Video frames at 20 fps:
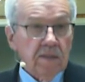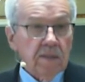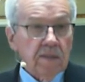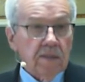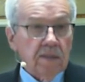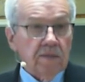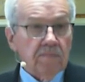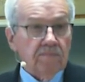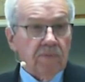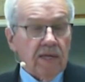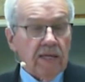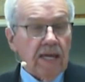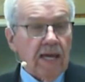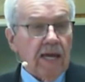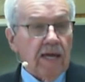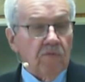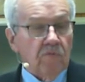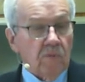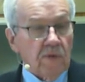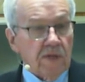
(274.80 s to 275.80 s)

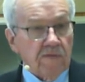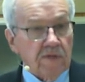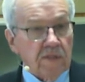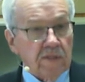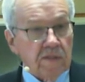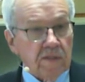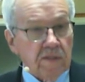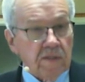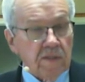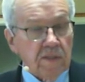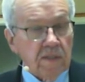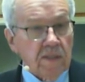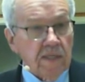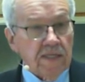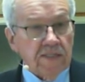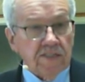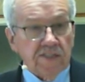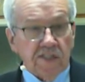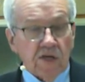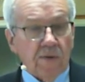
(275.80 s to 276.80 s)
complied with it.
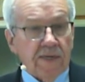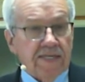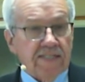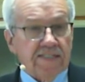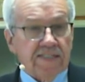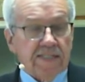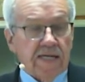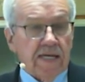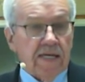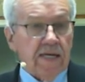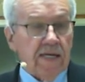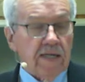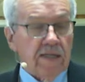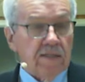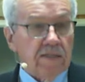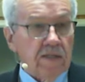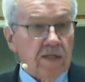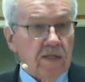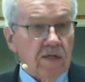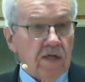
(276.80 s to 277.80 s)
And so he said,
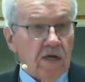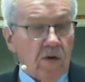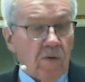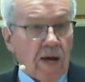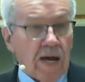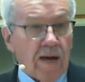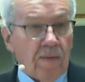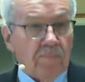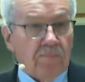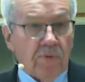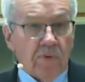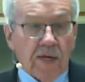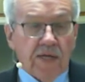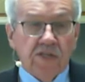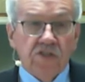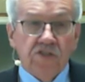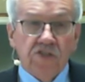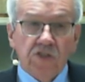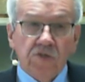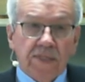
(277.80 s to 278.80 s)
you know, I
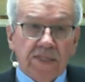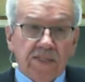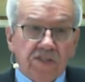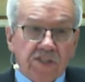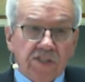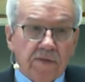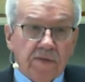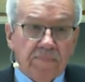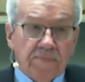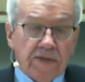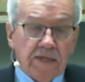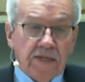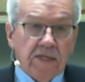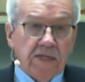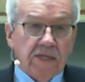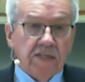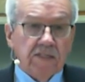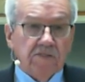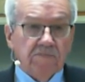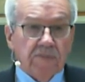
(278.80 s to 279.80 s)
praise you in some
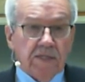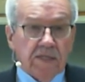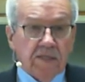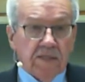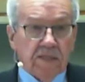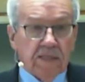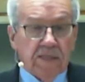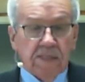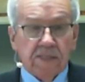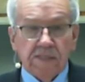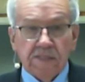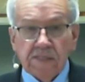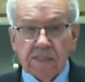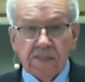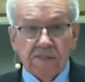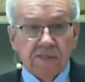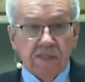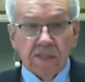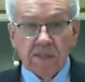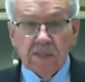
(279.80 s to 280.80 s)
things, but in this
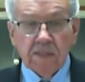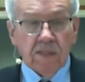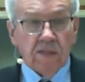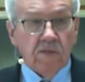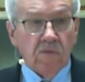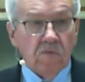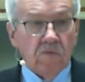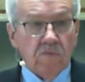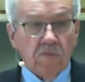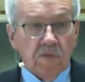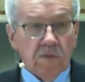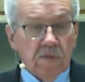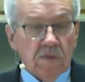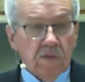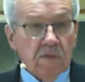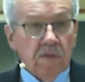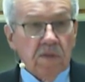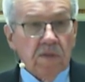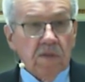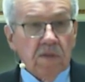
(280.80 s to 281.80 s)
he said no.
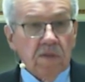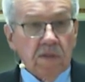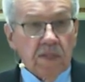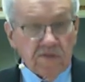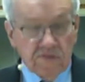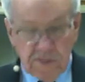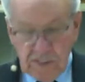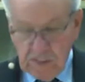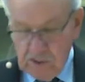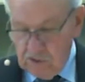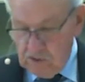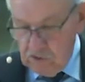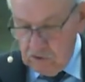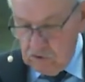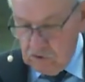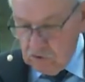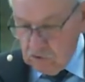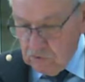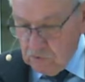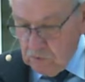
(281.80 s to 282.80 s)
He said,
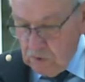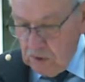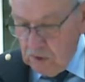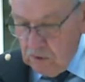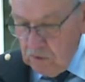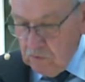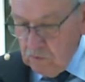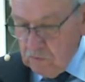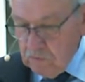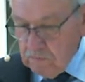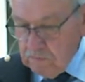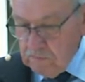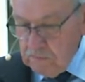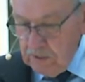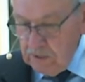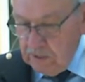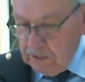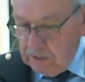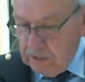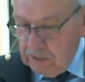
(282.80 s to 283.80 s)
you're wrong.
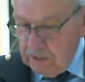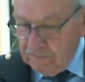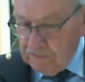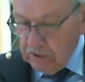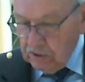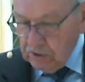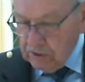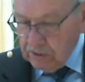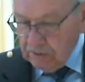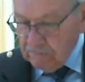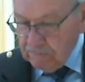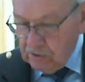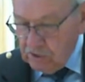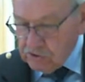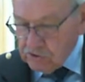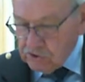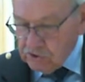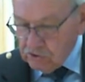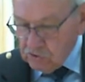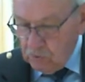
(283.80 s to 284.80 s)
And if you look in
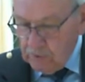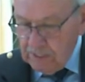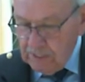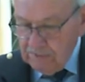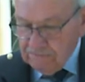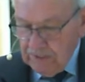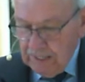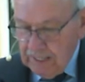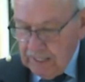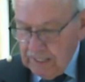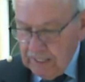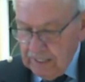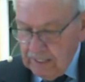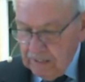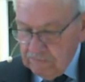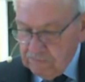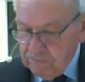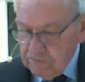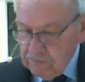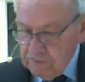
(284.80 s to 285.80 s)
verse 25,